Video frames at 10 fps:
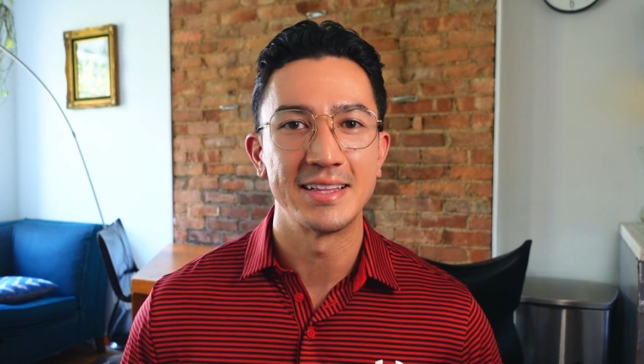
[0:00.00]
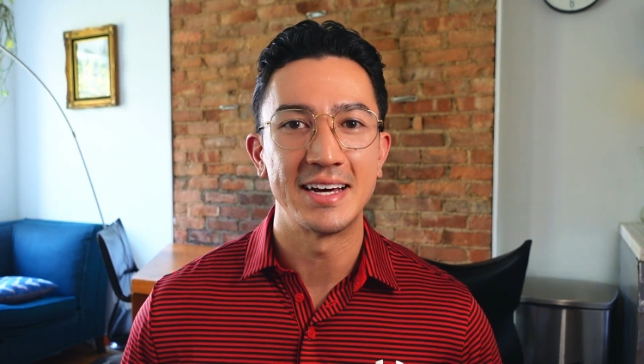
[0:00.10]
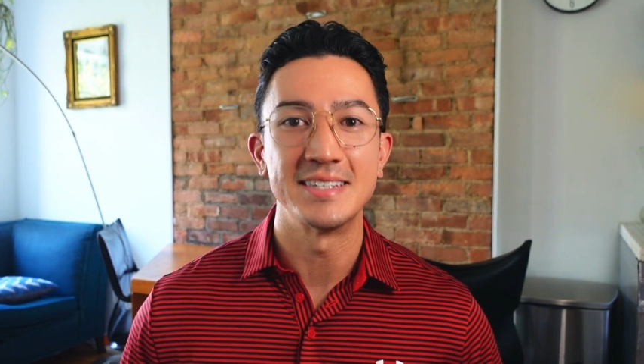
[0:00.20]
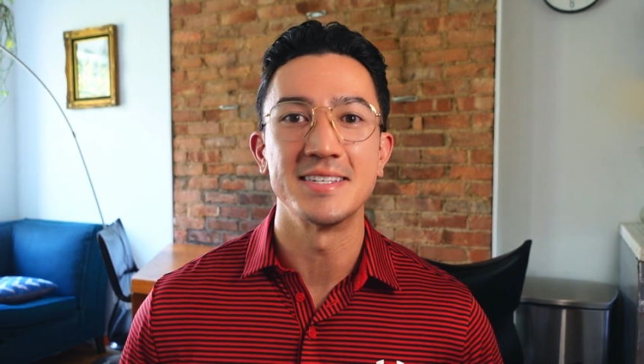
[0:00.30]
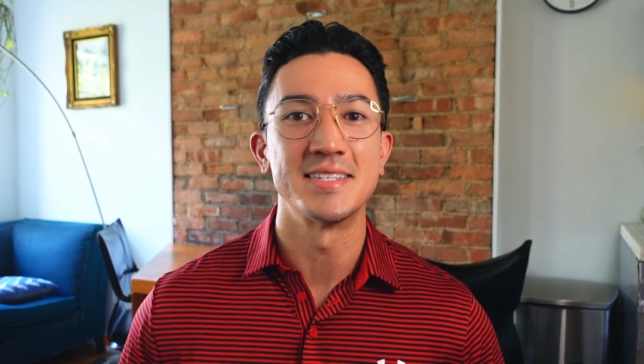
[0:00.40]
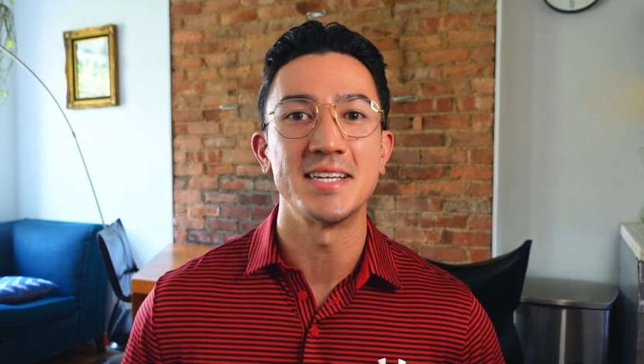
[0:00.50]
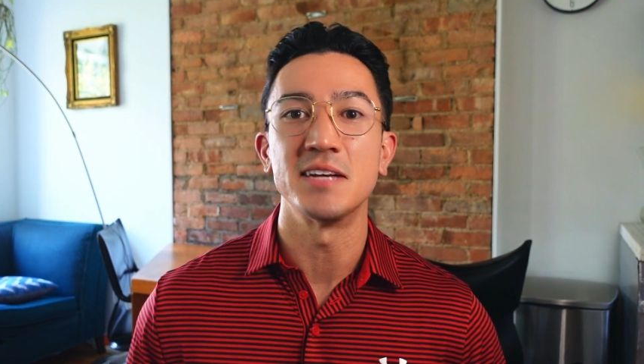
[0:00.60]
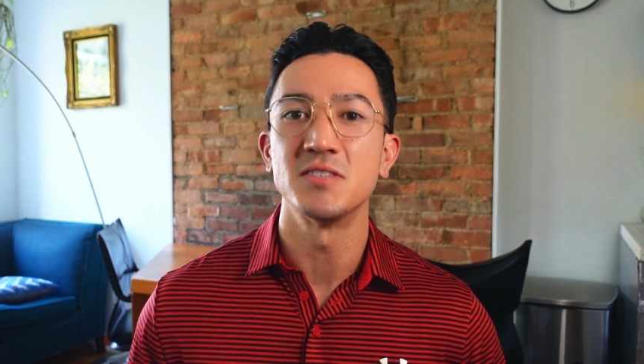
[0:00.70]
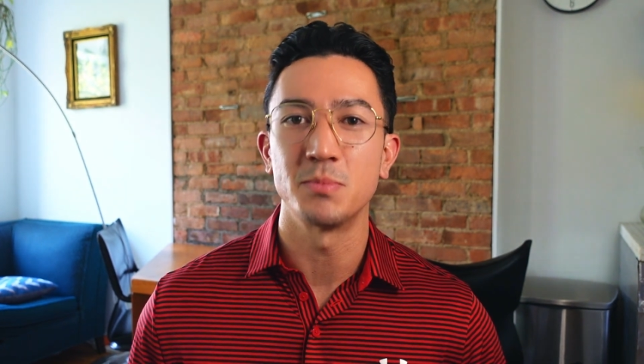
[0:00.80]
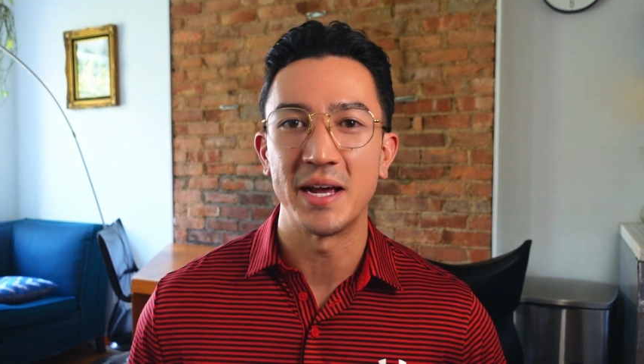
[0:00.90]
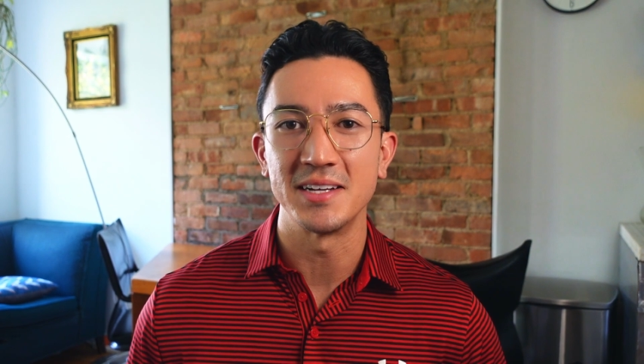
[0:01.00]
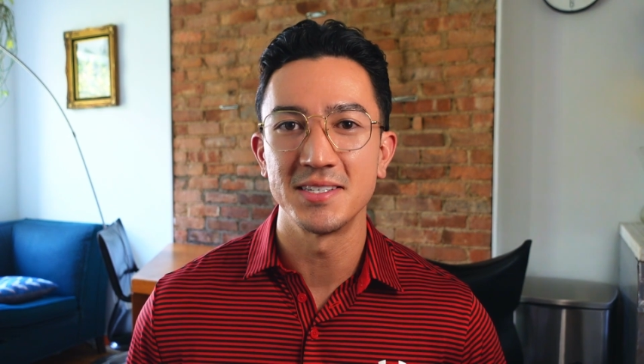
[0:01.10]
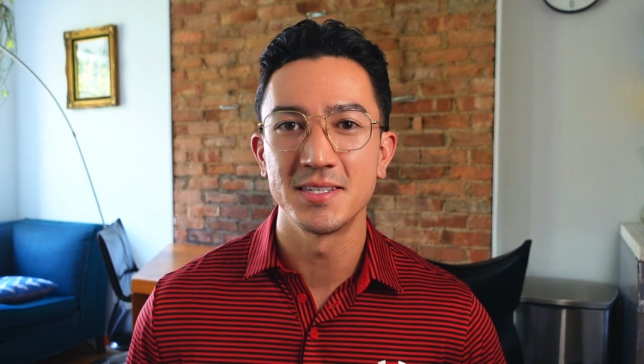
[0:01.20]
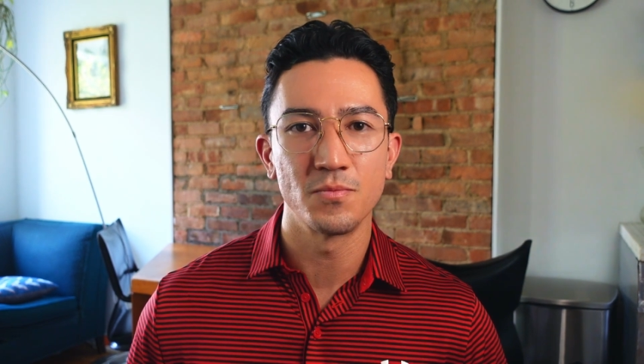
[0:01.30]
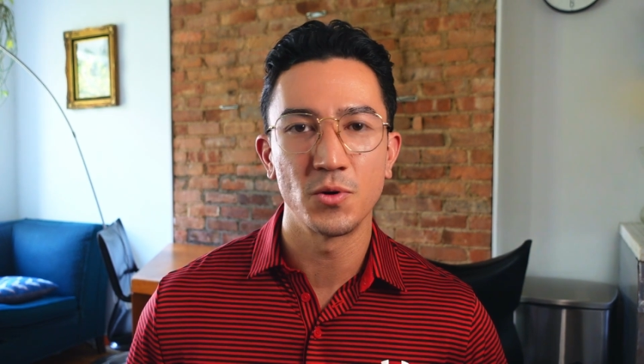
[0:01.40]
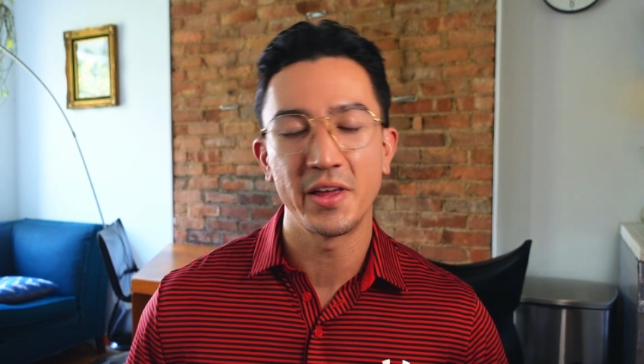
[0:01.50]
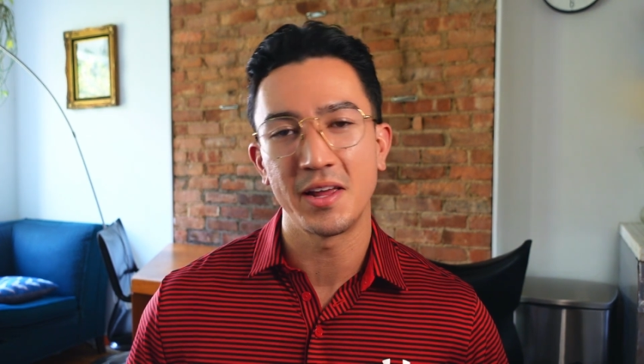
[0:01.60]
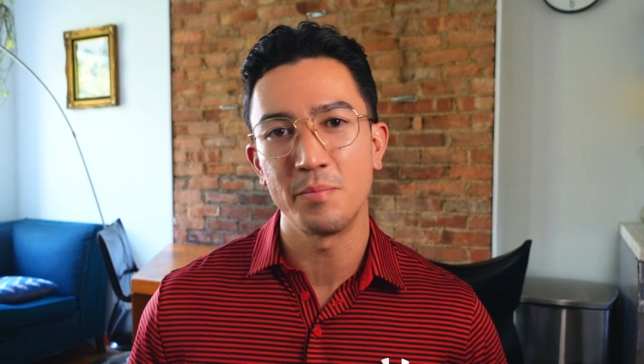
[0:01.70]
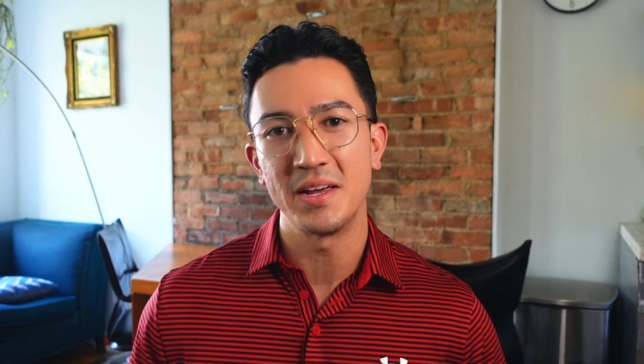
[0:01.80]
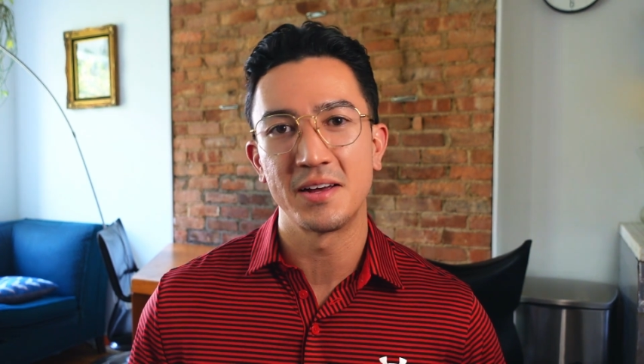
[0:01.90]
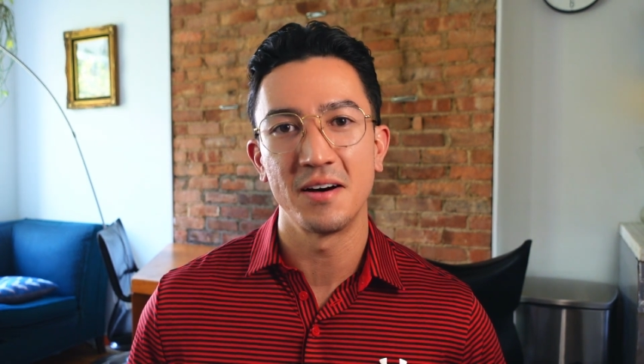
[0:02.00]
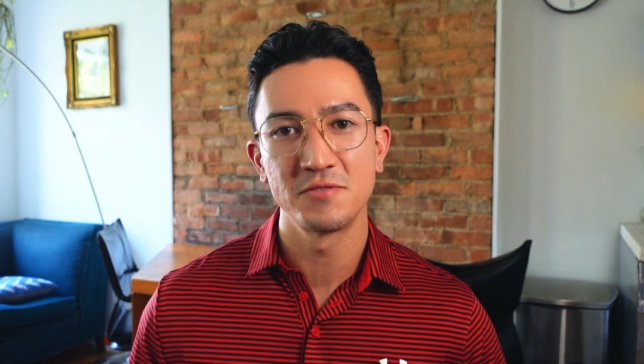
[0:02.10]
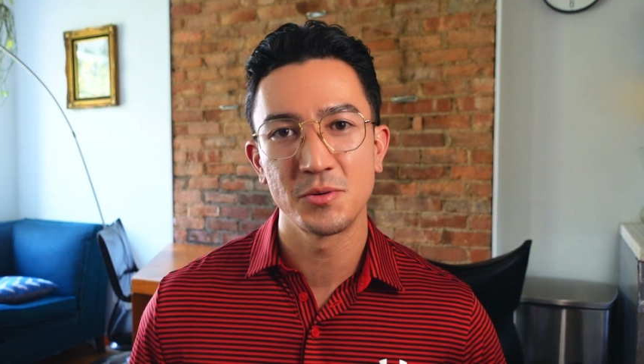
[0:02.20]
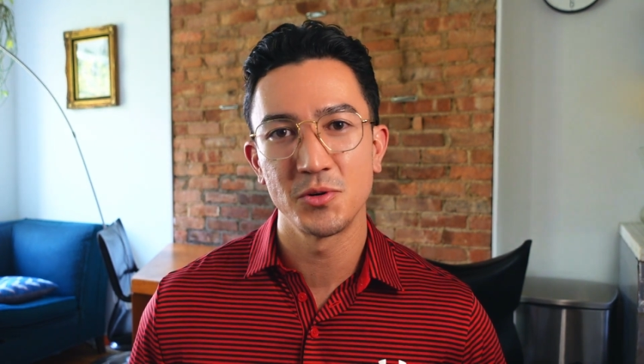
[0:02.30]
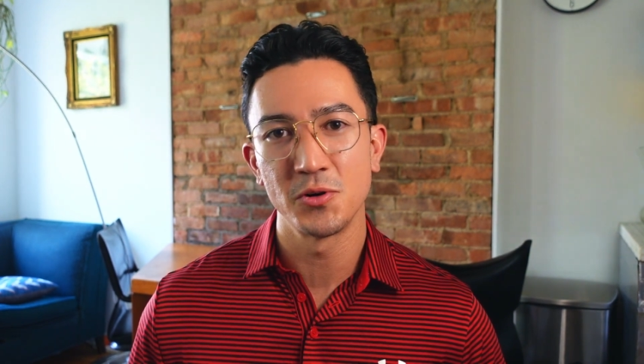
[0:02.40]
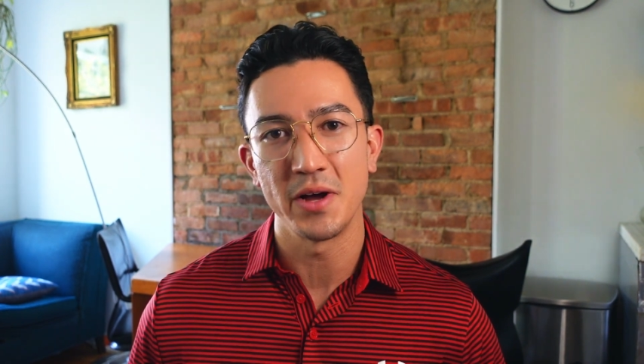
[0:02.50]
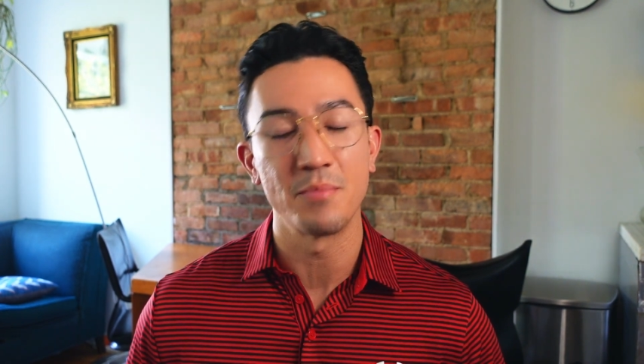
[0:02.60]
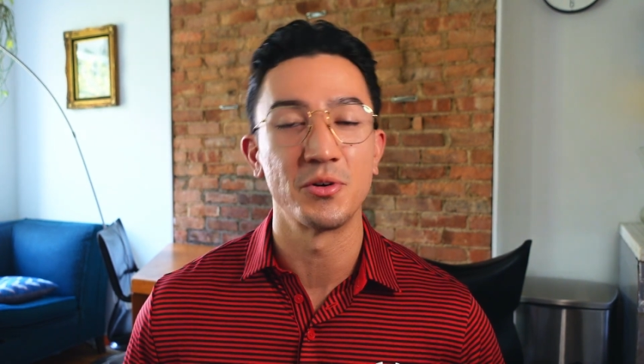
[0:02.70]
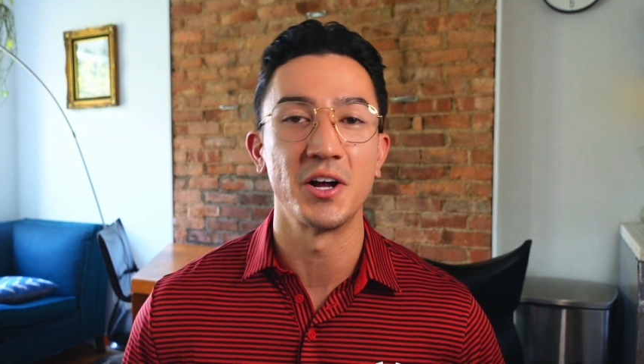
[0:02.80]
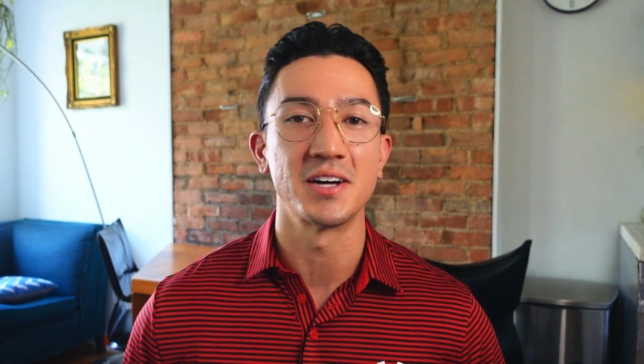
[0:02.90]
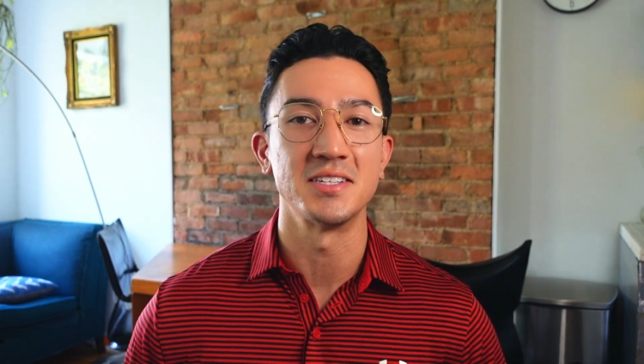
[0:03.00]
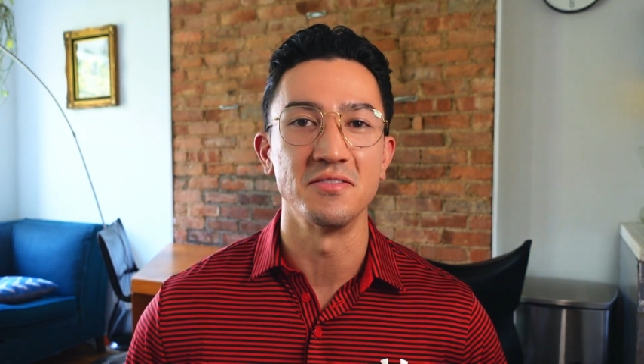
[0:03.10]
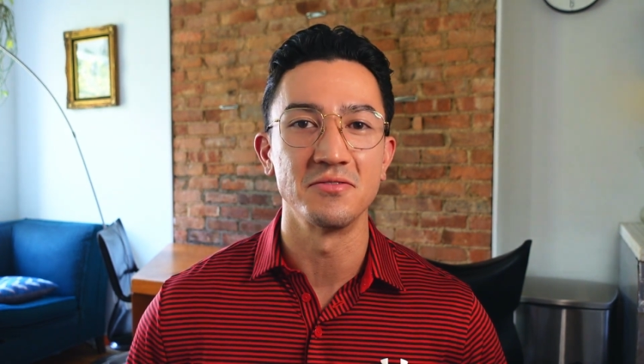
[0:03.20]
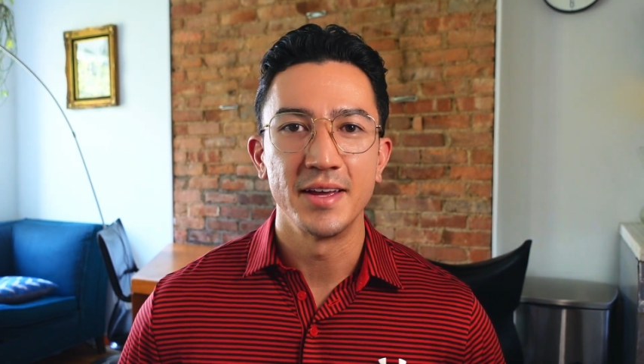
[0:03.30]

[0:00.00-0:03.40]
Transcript: that is a safe space where they could be comfortable and productive.